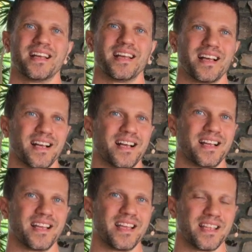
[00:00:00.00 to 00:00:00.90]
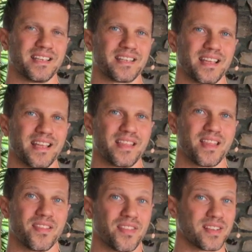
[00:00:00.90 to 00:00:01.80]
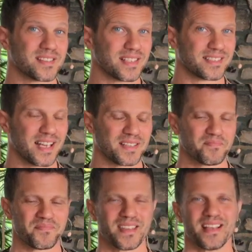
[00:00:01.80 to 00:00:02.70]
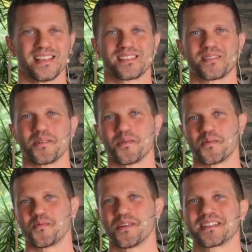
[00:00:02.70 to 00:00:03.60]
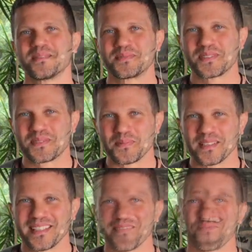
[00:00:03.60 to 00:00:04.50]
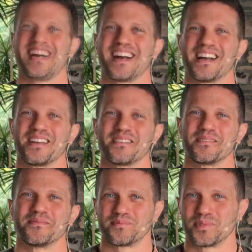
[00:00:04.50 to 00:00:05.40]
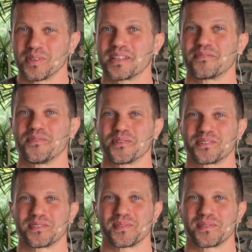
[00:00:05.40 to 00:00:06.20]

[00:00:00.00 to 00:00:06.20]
and things like that. So welcome to spring. I'm looking forward to